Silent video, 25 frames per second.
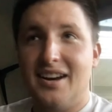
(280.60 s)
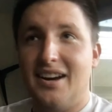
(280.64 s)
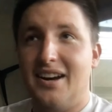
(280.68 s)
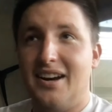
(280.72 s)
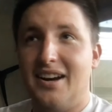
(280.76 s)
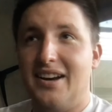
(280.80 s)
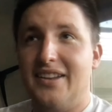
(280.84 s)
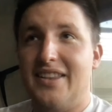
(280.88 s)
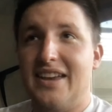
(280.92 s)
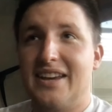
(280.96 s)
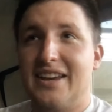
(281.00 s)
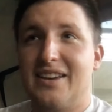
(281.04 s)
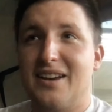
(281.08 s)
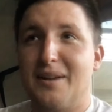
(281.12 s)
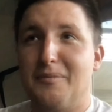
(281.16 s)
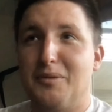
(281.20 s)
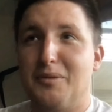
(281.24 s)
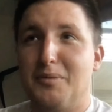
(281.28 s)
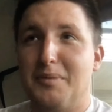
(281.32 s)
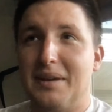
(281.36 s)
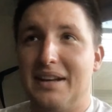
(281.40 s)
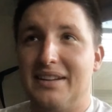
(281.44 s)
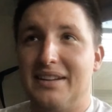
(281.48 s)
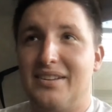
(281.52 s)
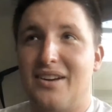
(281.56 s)
They come to
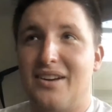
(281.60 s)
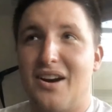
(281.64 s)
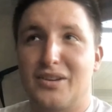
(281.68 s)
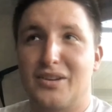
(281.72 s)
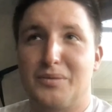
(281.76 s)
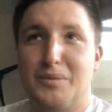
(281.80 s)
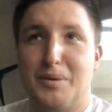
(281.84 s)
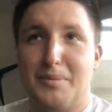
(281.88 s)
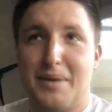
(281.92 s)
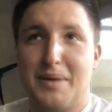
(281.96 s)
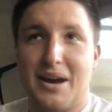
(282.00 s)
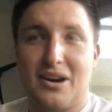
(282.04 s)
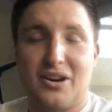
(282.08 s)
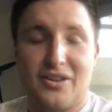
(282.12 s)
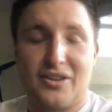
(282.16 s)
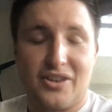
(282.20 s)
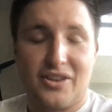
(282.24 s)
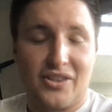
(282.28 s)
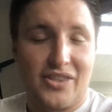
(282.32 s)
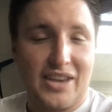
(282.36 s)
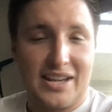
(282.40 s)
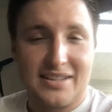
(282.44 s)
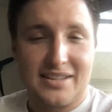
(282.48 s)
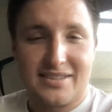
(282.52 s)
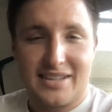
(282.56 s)
me and talk to me about all the
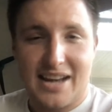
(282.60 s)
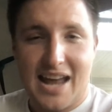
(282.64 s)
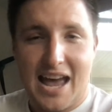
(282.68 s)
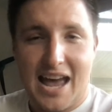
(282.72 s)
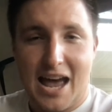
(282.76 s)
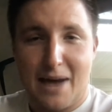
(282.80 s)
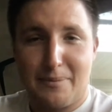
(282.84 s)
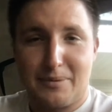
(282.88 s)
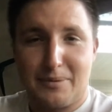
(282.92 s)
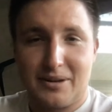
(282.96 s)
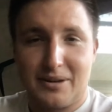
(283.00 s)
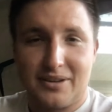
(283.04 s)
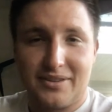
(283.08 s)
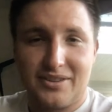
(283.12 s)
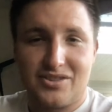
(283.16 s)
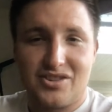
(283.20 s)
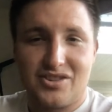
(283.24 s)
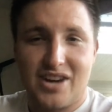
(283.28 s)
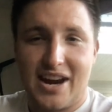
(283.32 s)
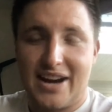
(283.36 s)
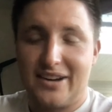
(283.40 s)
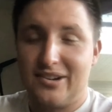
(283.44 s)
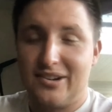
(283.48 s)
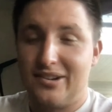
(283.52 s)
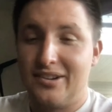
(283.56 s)
things that happen on the
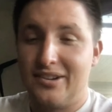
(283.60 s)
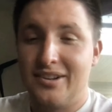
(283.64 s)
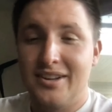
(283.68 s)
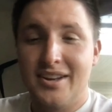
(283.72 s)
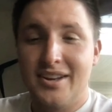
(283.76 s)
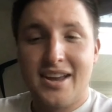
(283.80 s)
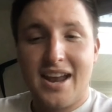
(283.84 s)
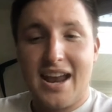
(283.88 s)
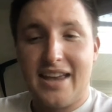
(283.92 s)
channel.